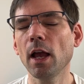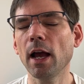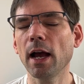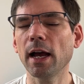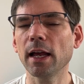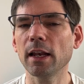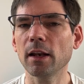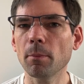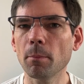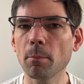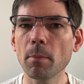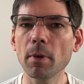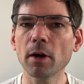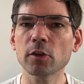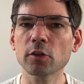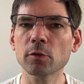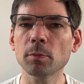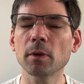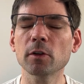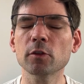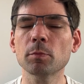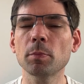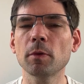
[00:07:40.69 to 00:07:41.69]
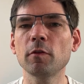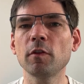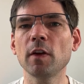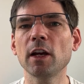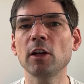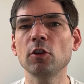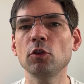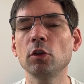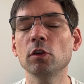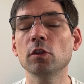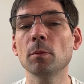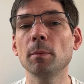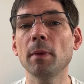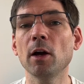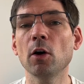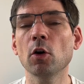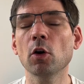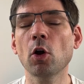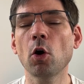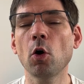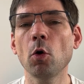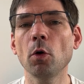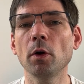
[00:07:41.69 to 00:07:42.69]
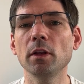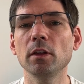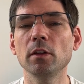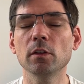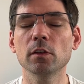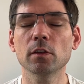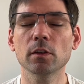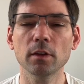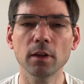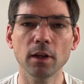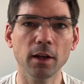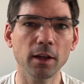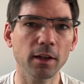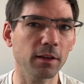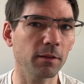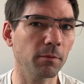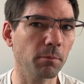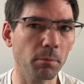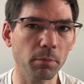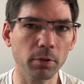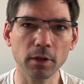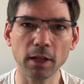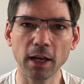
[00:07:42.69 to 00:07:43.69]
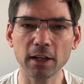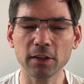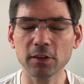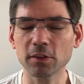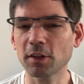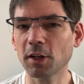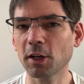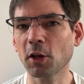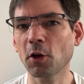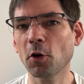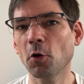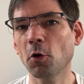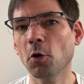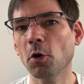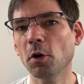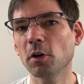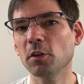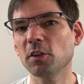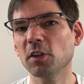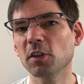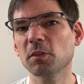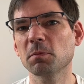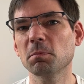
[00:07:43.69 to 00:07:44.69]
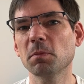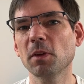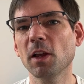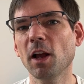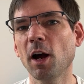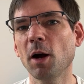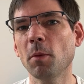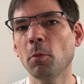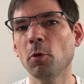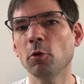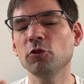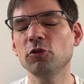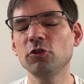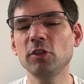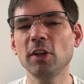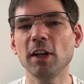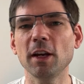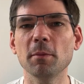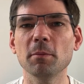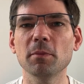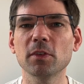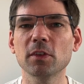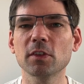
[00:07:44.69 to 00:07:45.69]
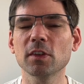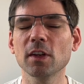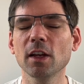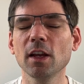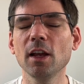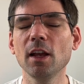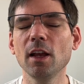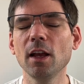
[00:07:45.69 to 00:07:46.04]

And I much prefer using metal coins than plastic or just cardboard chips.